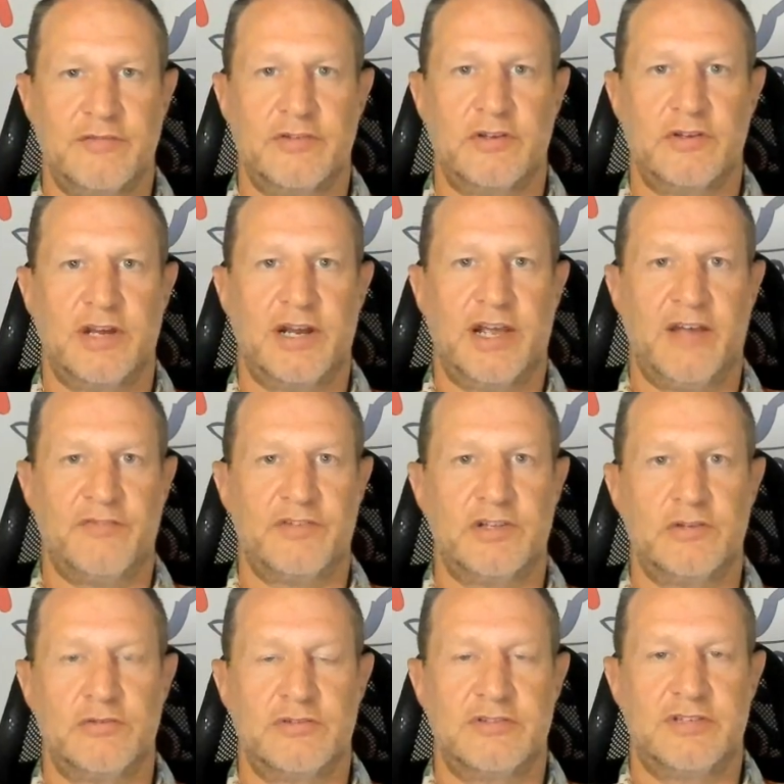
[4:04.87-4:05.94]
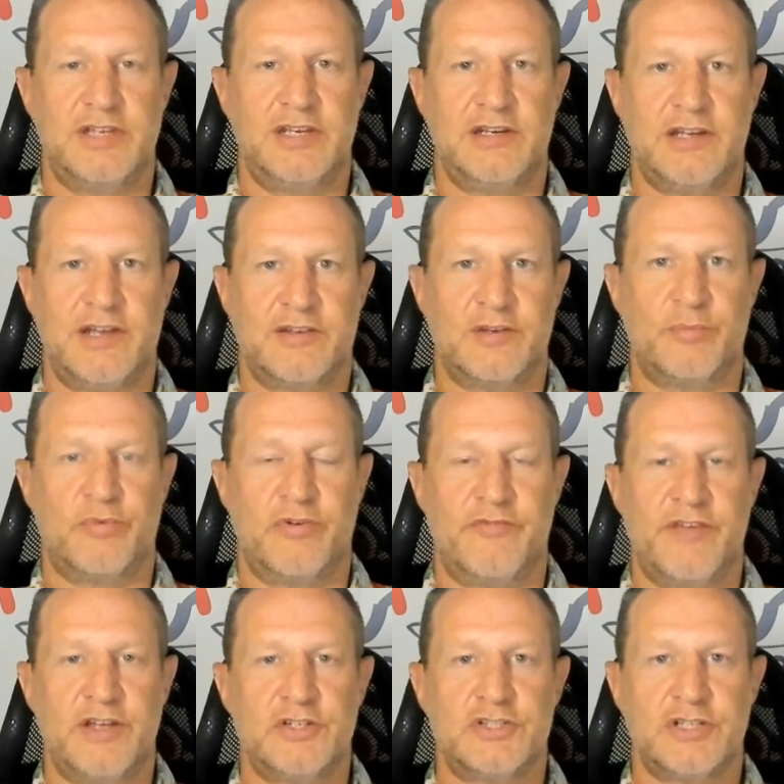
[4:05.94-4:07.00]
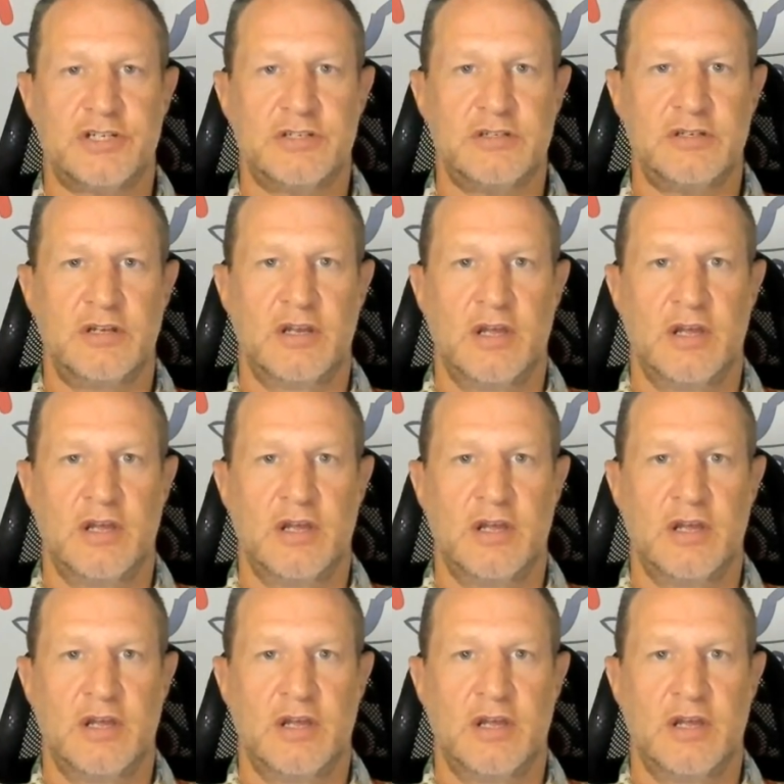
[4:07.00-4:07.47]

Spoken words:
You're going to have to use DEET as a prevention.